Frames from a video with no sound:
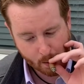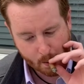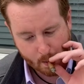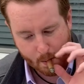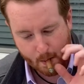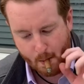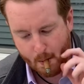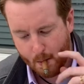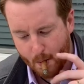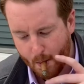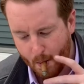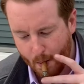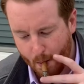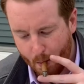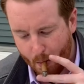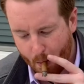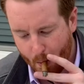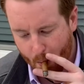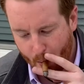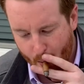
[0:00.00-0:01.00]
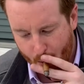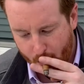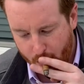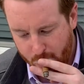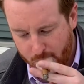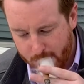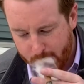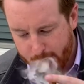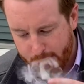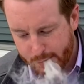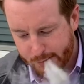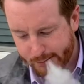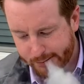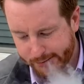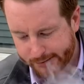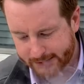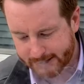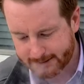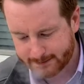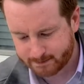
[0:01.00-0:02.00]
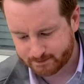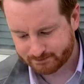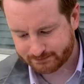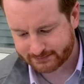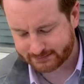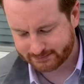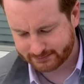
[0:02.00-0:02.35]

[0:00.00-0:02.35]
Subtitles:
No one is speaking in this clip.